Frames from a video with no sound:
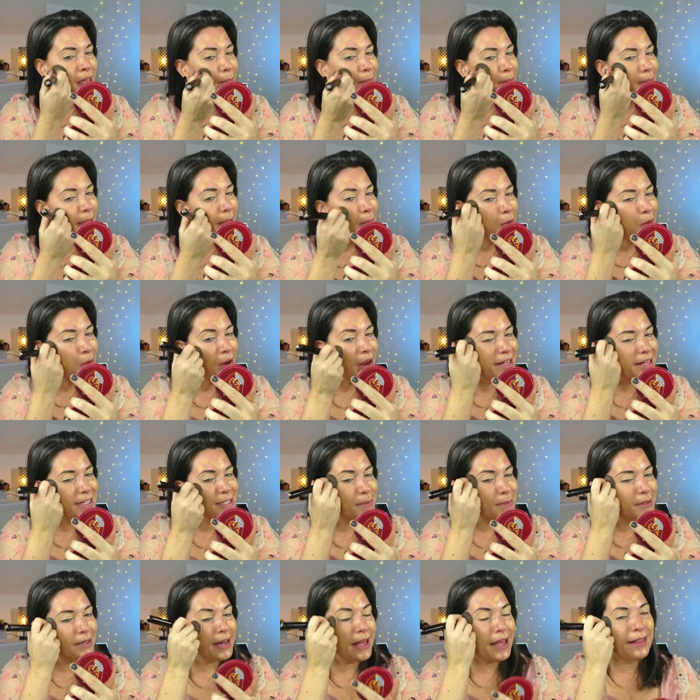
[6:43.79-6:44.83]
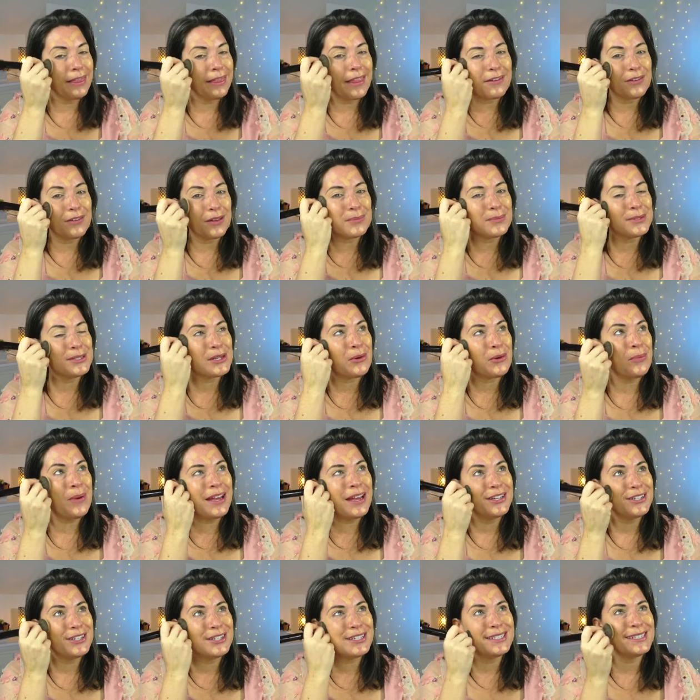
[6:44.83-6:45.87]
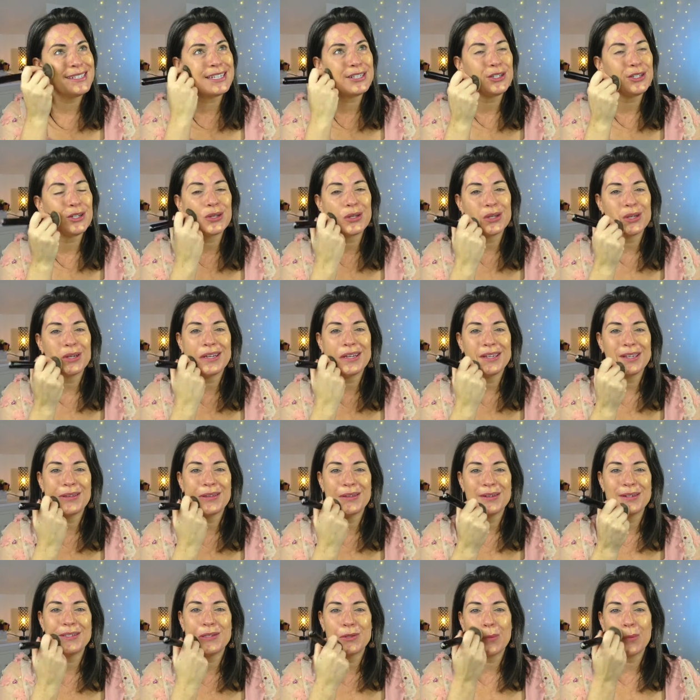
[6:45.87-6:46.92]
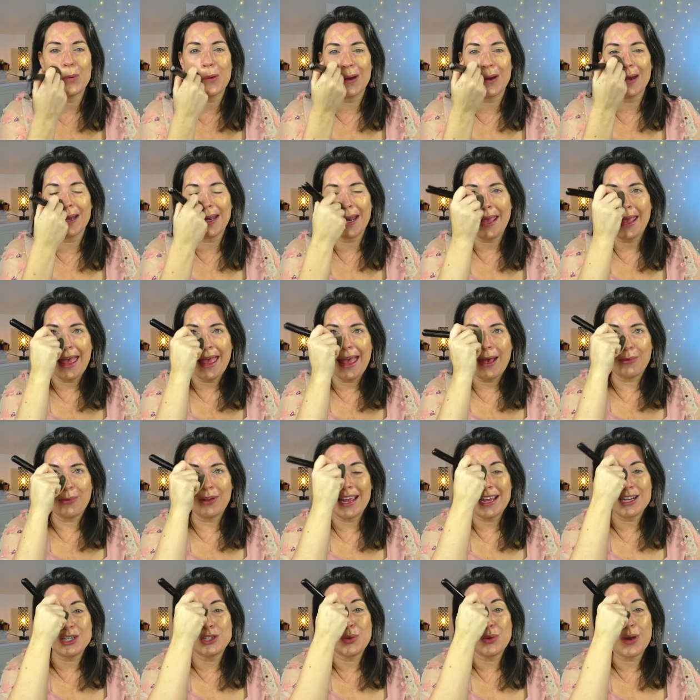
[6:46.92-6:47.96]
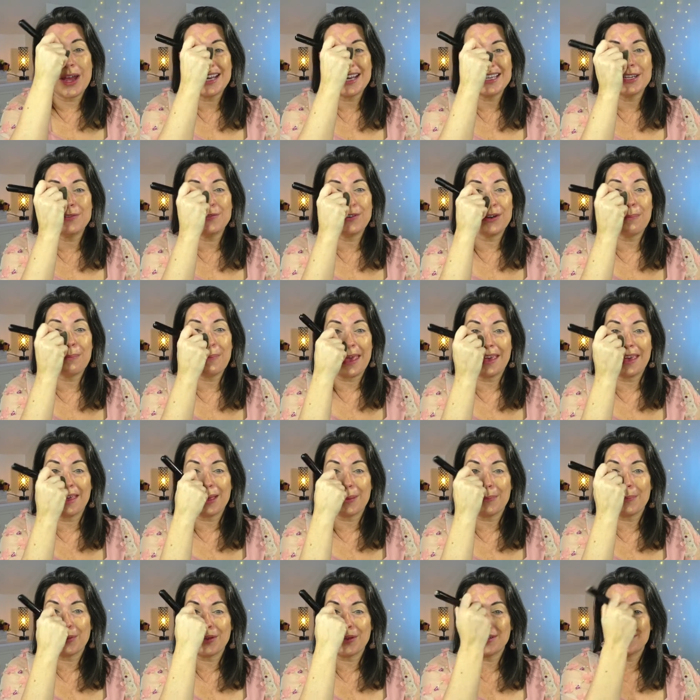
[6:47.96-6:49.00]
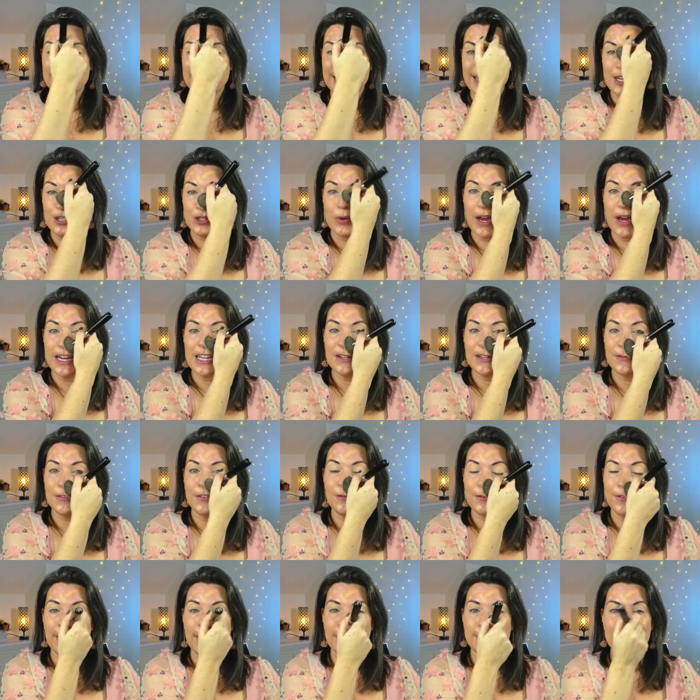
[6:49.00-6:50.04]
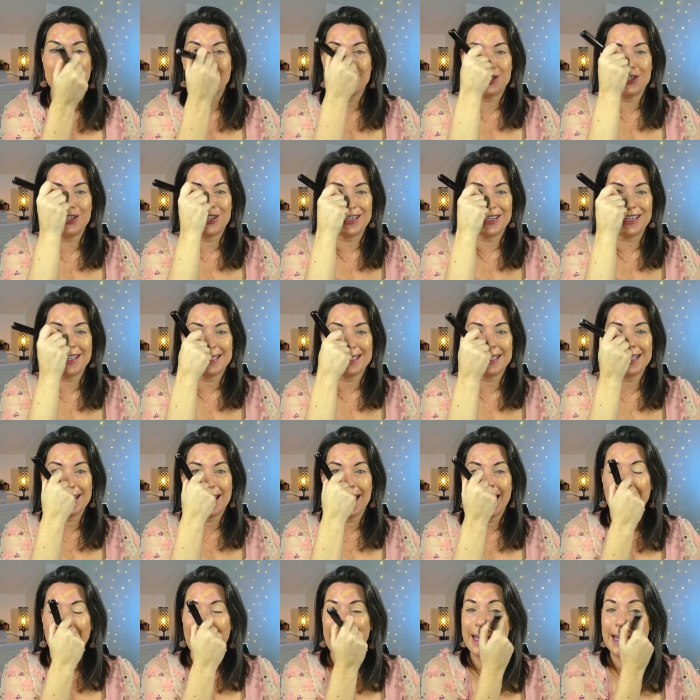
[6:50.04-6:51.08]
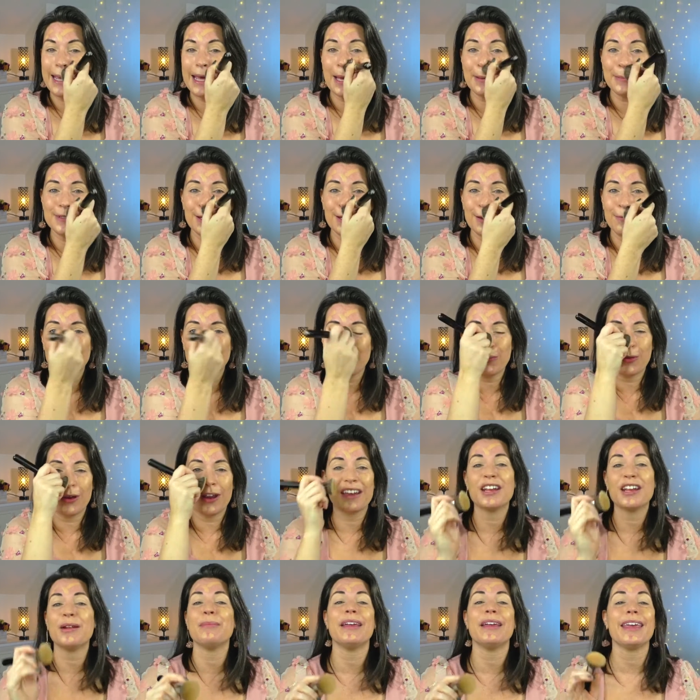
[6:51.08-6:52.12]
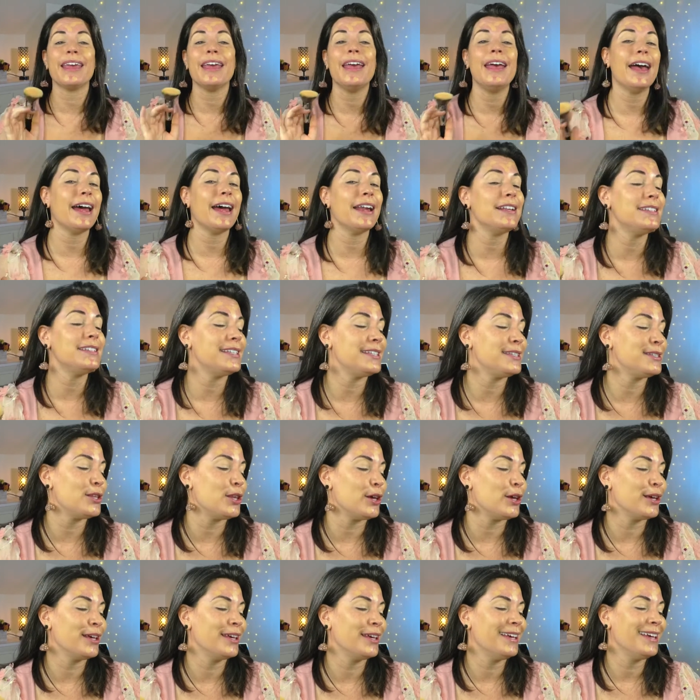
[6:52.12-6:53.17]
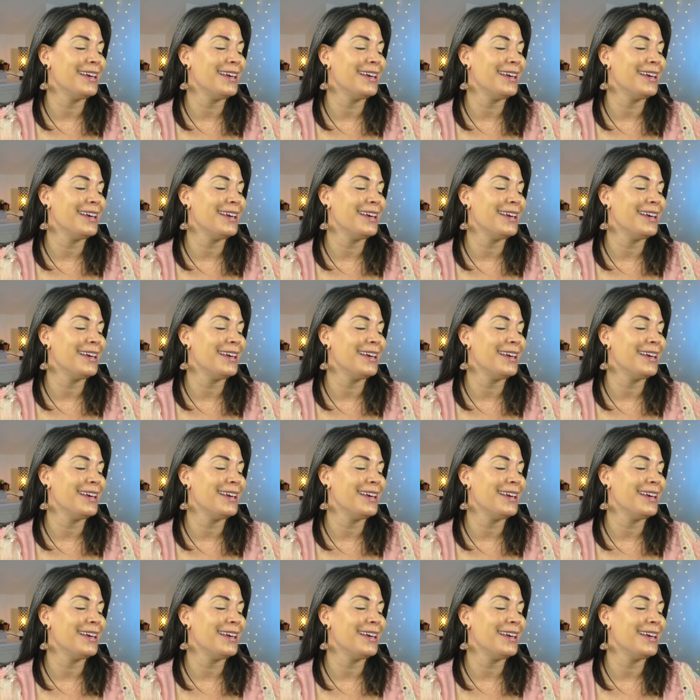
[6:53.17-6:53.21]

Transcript: My poor husband, I love him so much. He's such a good sport. When I try different makeup looks and I try different foundations, he comes home from work and I'm like, how does this look?